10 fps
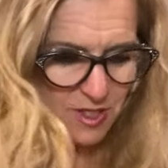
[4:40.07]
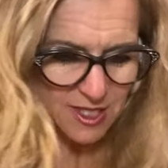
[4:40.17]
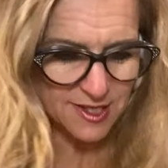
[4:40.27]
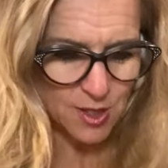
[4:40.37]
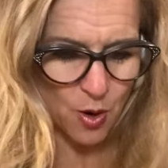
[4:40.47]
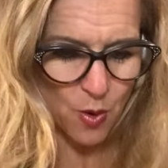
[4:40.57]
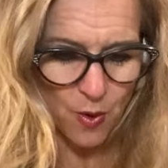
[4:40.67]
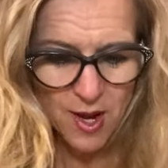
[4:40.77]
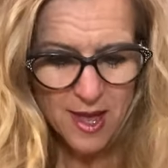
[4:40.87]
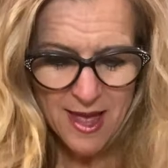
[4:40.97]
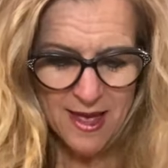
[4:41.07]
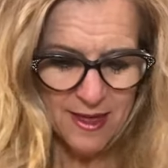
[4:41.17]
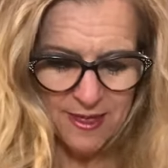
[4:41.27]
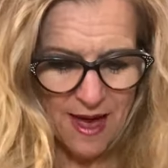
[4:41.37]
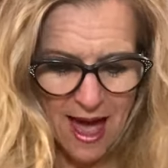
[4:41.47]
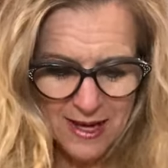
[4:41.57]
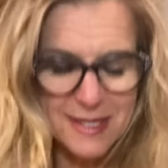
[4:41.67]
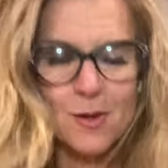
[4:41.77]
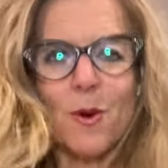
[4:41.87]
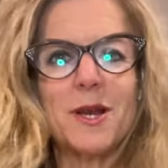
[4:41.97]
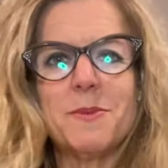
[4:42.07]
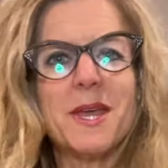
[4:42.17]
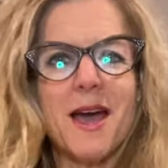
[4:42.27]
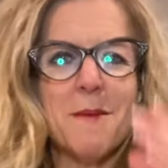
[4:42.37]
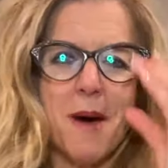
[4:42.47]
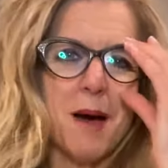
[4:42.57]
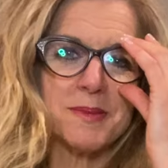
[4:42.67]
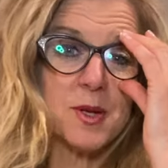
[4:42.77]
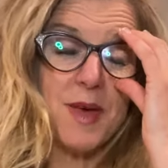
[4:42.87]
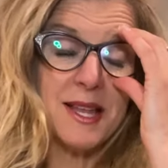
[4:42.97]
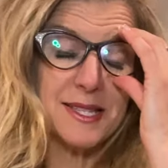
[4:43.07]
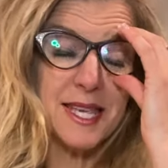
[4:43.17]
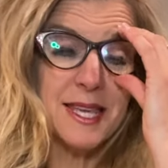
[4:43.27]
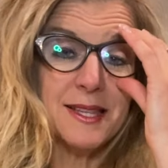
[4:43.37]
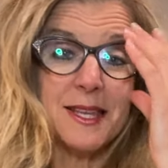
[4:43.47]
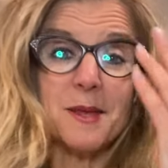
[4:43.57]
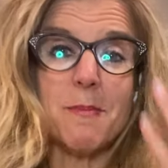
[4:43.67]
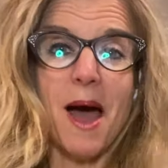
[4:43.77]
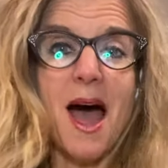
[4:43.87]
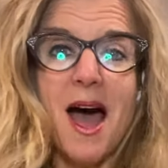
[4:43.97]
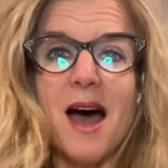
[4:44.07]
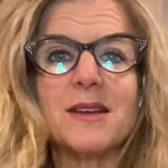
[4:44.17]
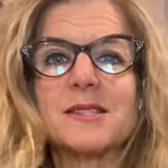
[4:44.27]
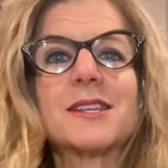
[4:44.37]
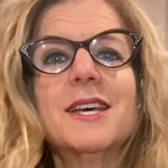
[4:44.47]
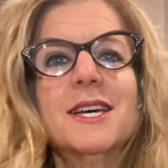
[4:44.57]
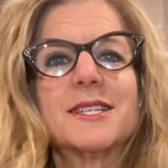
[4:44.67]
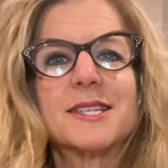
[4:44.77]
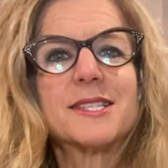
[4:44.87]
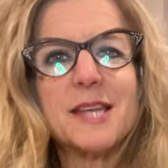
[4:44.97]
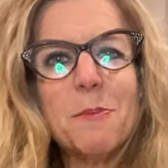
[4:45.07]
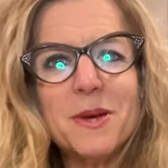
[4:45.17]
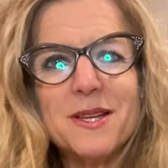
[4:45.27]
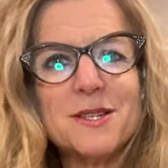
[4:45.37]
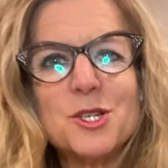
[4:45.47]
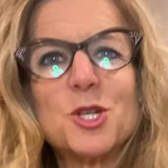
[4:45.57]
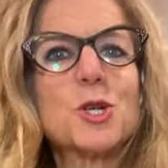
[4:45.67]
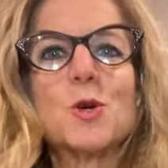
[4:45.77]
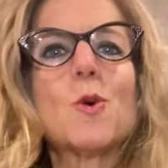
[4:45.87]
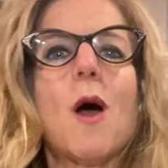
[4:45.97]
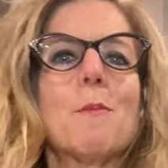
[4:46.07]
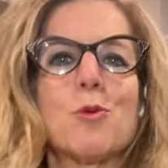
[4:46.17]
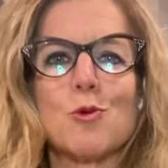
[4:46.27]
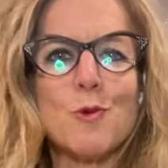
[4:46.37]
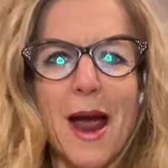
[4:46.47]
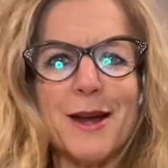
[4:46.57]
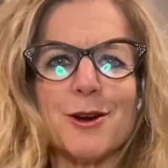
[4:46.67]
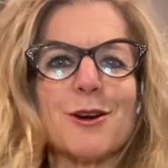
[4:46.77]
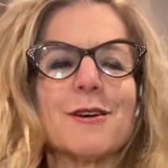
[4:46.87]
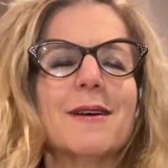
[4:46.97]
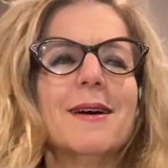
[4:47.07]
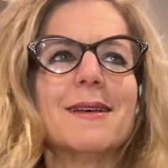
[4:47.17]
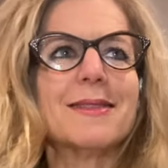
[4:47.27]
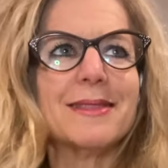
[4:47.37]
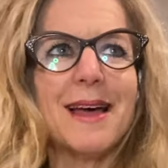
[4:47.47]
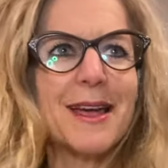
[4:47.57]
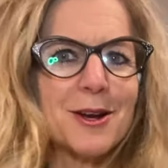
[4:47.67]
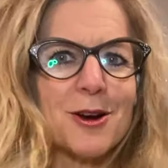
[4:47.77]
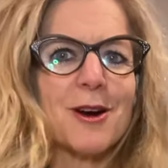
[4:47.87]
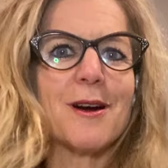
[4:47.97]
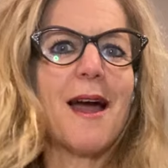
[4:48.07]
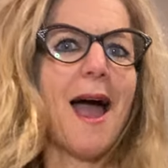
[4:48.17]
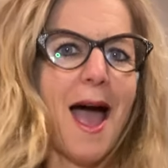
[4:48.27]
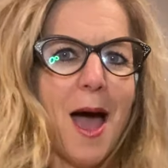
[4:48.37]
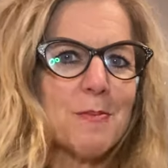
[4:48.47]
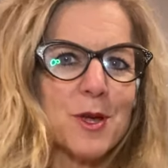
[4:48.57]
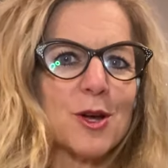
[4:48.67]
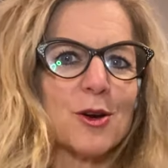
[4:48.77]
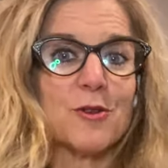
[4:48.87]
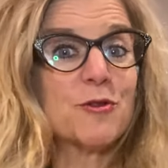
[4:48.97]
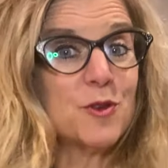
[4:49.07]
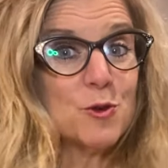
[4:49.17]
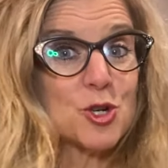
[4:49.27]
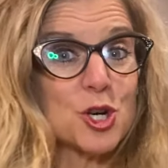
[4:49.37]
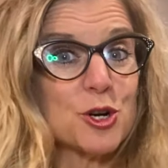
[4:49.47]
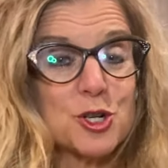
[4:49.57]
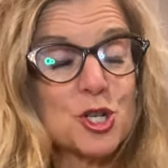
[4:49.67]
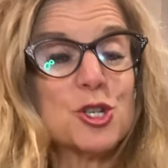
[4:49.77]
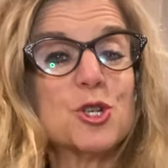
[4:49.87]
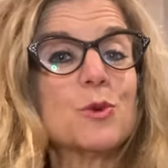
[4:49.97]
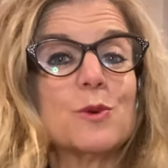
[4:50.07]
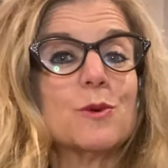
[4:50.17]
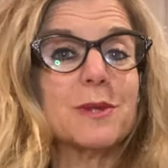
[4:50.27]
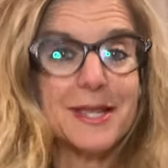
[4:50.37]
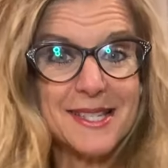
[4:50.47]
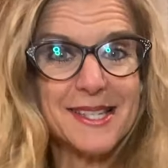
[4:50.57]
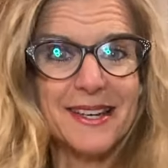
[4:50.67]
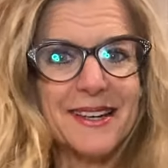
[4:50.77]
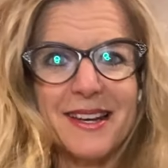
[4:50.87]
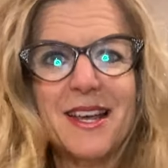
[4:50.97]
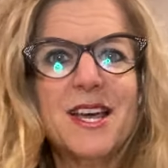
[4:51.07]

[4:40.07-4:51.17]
So that is going to be come up. So that's healing the past to step into a brighter lighter, happier future? Should you listen?